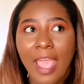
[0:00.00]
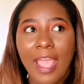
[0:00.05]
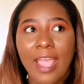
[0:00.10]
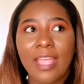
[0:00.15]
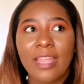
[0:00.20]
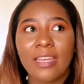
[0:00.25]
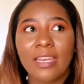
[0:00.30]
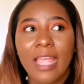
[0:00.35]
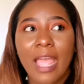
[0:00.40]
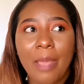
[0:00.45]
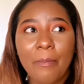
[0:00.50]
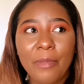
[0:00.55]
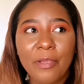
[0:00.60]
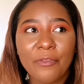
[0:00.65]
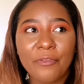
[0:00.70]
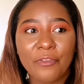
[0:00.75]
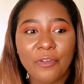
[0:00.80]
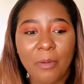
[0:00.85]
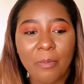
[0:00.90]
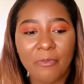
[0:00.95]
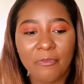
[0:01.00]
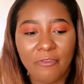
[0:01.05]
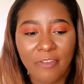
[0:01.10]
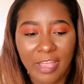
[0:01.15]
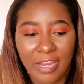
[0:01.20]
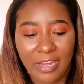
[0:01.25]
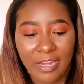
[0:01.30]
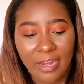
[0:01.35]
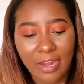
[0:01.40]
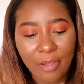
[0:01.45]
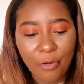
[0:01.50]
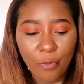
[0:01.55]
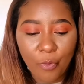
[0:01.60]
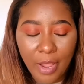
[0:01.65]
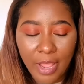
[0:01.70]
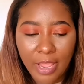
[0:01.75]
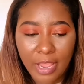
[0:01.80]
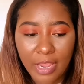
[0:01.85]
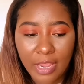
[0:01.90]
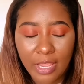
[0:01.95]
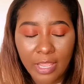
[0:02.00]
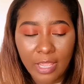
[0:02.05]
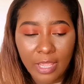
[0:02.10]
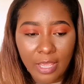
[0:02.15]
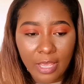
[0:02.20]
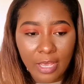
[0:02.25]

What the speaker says: And coming from Venda, where